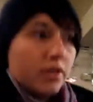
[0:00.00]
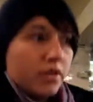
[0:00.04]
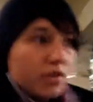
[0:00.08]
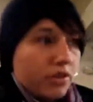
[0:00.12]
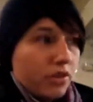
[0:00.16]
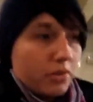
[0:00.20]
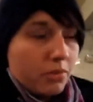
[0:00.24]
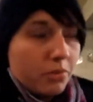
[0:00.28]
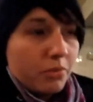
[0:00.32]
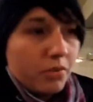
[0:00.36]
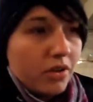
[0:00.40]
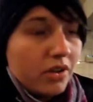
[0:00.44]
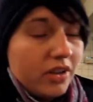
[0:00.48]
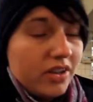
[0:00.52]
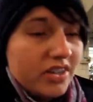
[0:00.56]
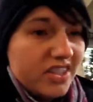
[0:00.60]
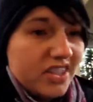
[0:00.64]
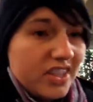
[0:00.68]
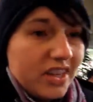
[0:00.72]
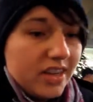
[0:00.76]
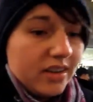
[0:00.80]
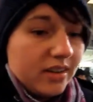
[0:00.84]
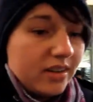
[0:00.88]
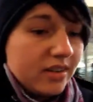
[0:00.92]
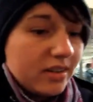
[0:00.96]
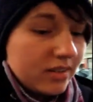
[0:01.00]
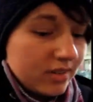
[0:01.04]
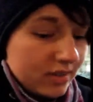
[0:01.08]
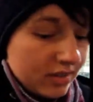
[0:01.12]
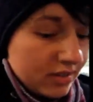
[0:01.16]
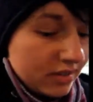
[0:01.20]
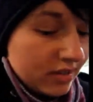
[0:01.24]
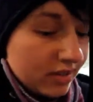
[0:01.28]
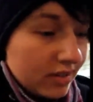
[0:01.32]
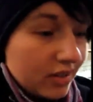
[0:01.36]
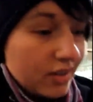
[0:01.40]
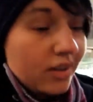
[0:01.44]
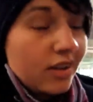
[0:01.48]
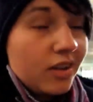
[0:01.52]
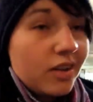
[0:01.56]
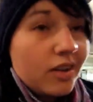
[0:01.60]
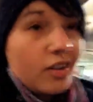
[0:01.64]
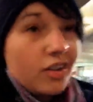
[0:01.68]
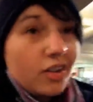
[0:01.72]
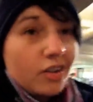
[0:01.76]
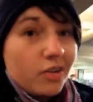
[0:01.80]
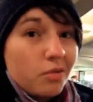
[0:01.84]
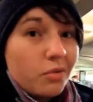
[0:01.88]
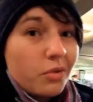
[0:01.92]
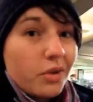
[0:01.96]
the umbrellas in
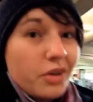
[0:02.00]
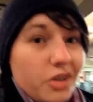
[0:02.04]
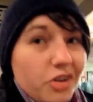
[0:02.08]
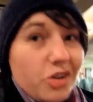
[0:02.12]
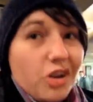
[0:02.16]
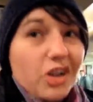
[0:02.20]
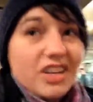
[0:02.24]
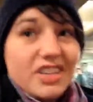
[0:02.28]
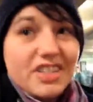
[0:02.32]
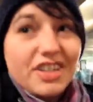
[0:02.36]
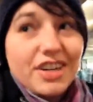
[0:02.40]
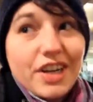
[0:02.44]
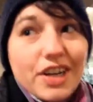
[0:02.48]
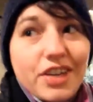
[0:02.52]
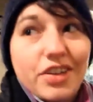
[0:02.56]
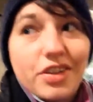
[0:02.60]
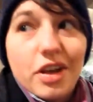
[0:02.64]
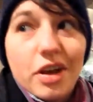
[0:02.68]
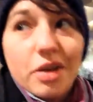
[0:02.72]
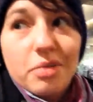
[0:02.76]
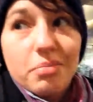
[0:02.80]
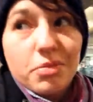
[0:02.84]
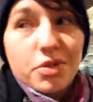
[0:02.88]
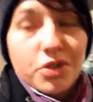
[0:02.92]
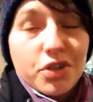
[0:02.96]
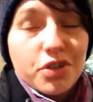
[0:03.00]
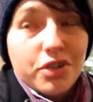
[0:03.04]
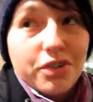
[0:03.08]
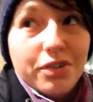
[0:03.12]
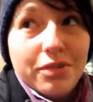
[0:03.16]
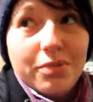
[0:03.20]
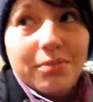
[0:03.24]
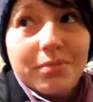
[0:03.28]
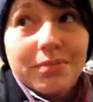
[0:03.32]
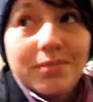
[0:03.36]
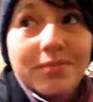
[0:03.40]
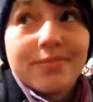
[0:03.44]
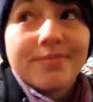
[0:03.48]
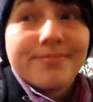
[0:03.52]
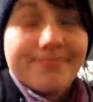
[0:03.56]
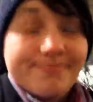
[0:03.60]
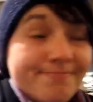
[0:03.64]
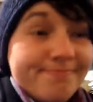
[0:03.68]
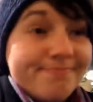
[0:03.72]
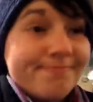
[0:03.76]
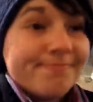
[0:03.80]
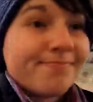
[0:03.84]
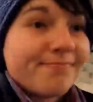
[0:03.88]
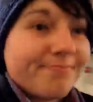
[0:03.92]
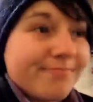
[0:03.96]
when you're entering a museum
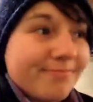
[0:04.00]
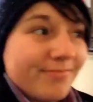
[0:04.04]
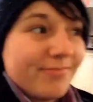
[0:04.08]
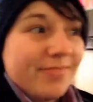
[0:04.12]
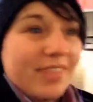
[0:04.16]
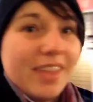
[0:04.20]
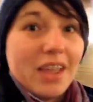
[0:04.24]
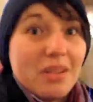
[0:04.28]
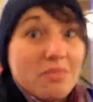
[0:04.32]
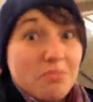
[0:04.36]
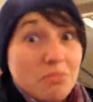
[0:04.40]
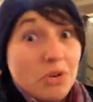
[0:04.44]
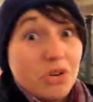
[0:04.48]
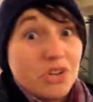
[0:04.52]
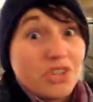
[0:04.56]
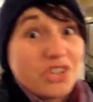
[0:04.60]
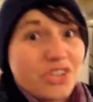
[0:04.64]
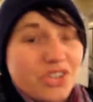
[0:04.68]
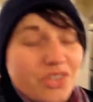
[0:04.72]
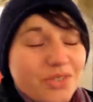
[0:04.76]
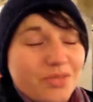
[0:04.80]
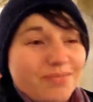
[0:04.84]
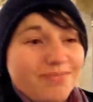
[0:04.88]
that much.